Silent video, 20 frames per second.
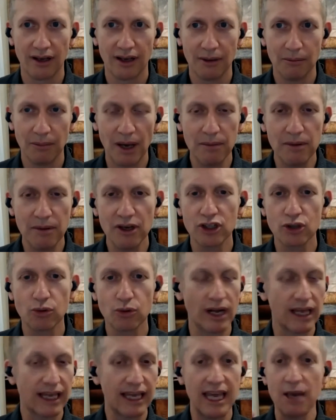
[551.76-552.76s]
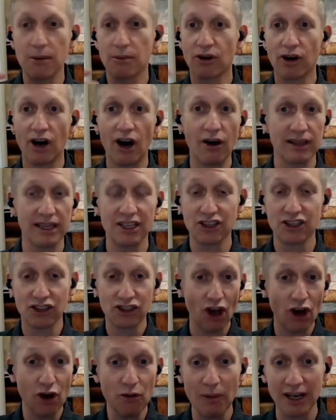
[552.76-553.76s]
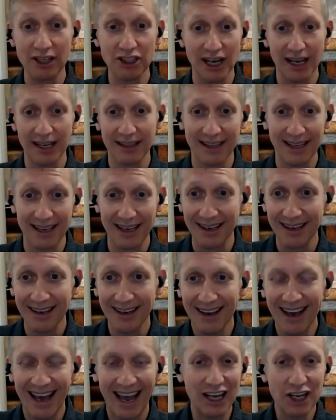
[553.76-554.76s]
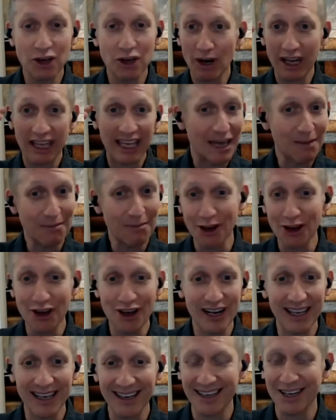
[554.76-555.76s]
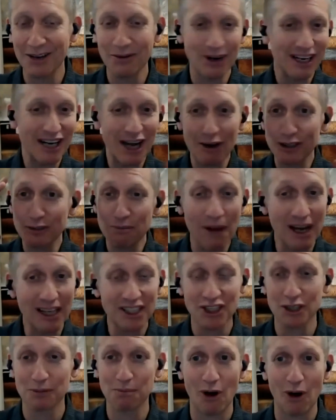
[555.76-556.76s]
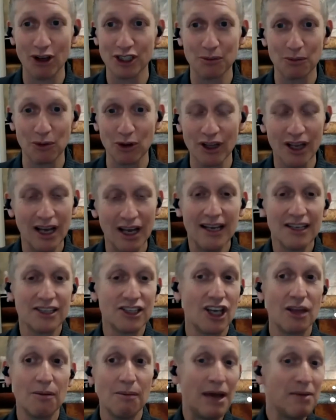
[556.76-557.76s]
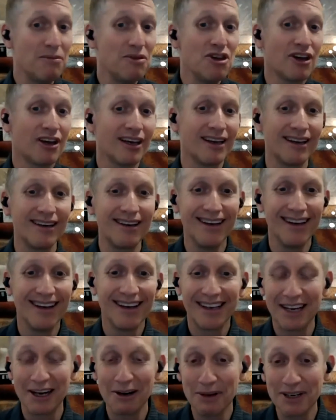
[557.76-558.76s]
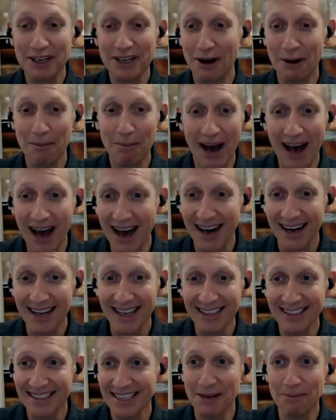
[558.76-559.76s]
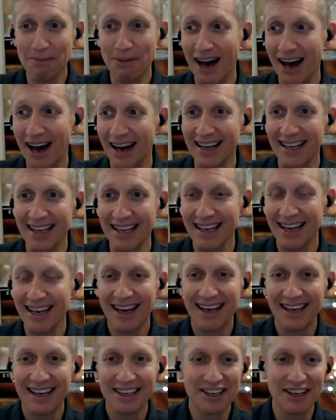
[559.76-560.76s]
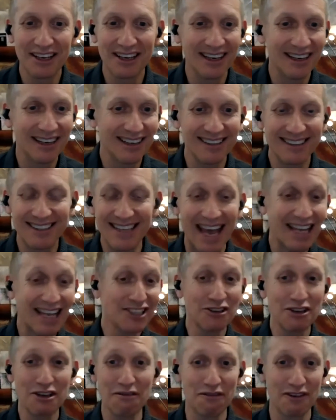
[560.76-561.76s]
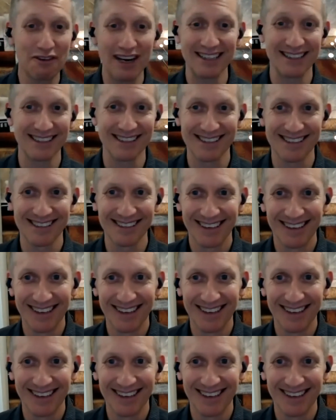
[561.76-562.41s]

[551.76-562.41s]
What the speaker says: Maybe you just want to keep growing. There's so much out there and you want to keep learning it and you want to know as much as possible so that maybe you can, when you're at a party, dinner party, you can dazzle your friends.